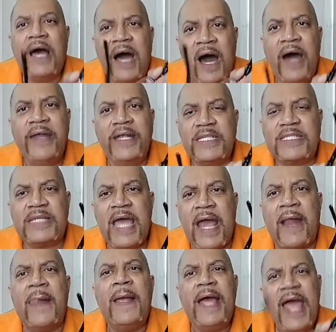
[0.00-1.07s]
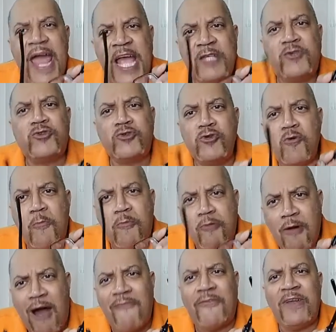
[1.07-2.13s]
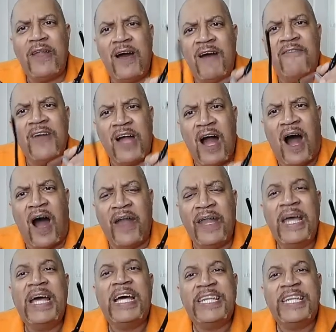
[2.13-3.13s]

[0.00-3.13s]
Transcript: understand, a true prophet of God